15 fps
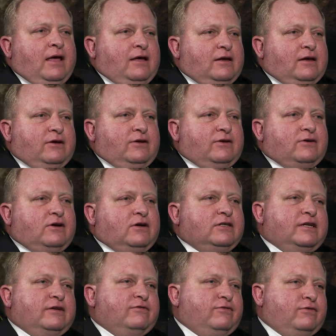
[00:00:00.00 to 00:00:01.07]
You know, you
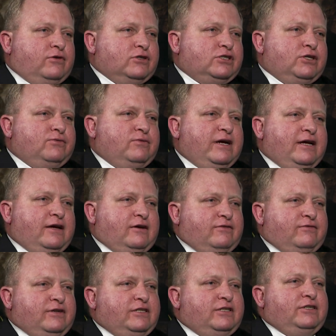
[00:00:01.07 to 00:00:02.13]
can't enforce your way out
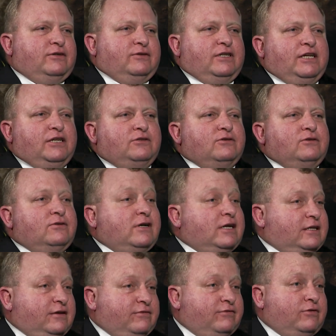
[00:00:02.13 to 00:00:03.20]
of it. You need to look
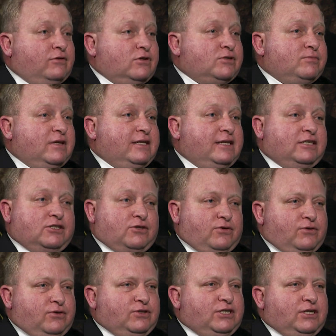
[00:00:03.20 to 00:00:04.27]
at enforcement. It's
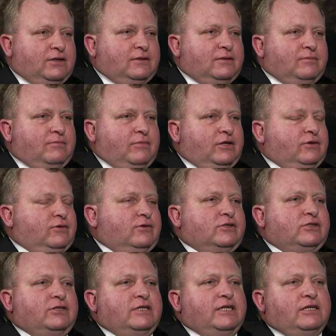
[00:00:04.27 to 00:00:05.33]
crucial. But you
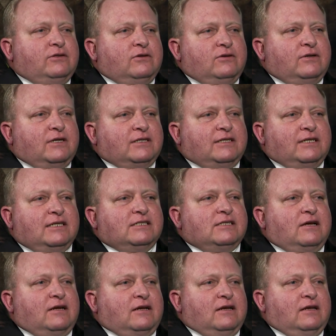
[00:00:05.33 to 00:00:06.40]
also need to look at things
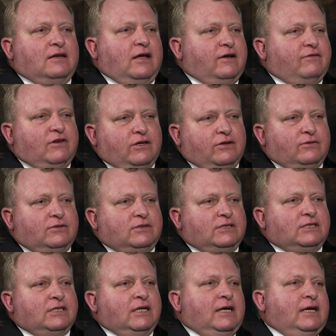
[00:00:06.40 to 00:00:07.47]
like
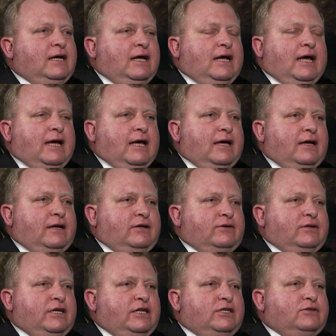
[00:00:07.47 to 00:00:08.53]
livelihoods, You
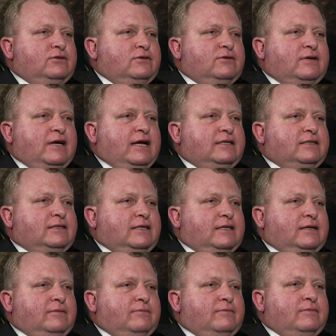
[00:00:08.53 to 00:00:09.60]
need to look at
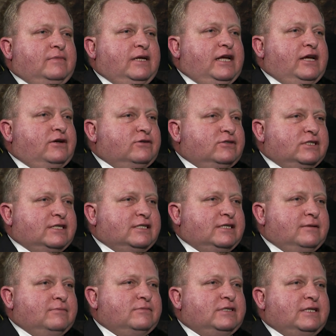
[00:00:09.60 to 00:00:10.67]

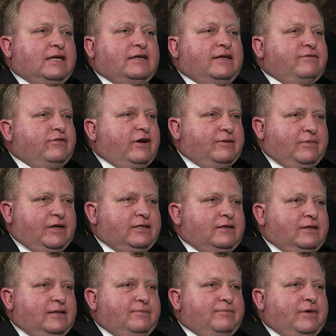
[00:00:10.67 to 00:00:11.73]
ecosystems and the
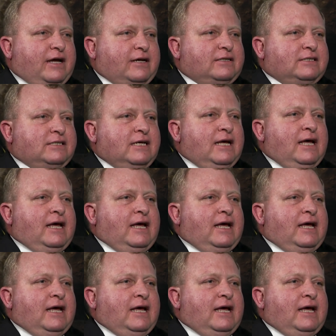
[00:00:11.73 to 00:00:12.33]
environmental impacts.